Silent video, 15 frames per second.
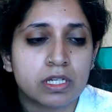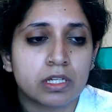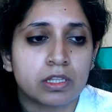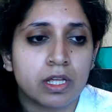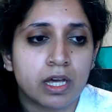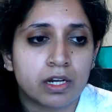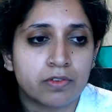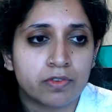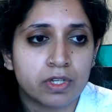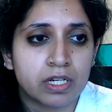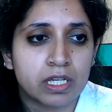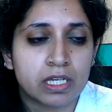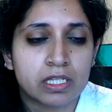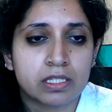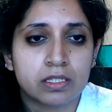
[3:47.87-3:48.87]
A lot of it
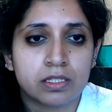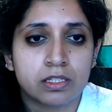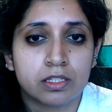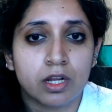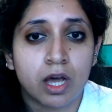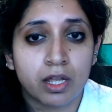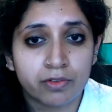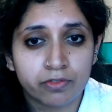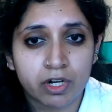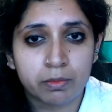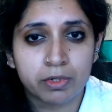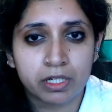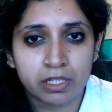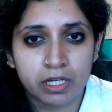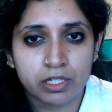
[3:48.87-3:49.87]
is non
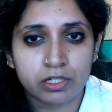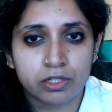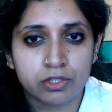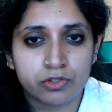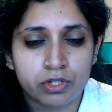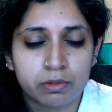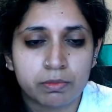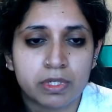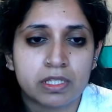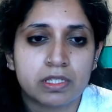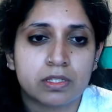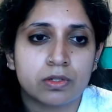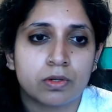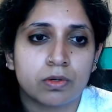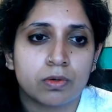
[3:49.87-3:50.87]
pharmacological treatments,
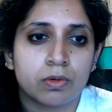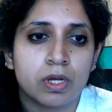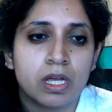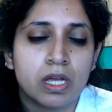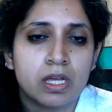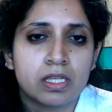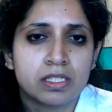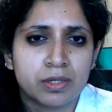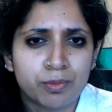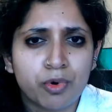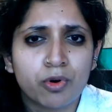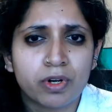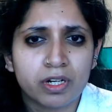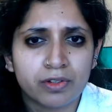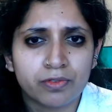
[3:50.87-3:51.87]
so
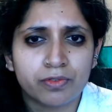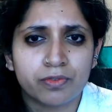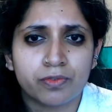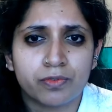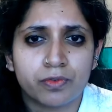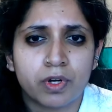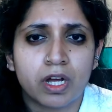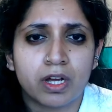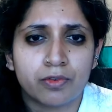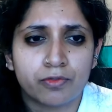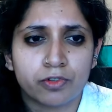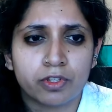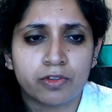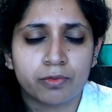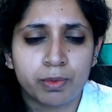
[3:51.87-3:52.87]
supportive uh,
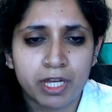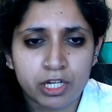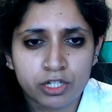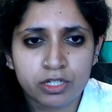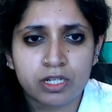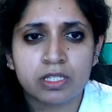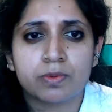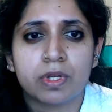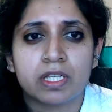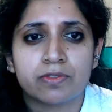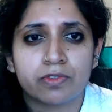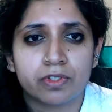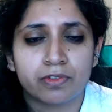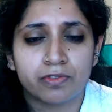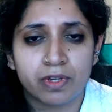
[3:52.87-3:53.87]
for the patient as well as
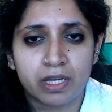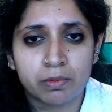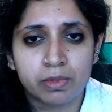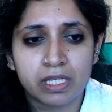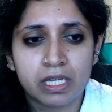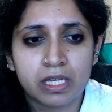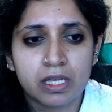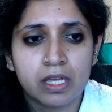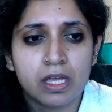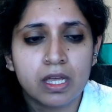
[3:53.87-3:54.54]
for the family.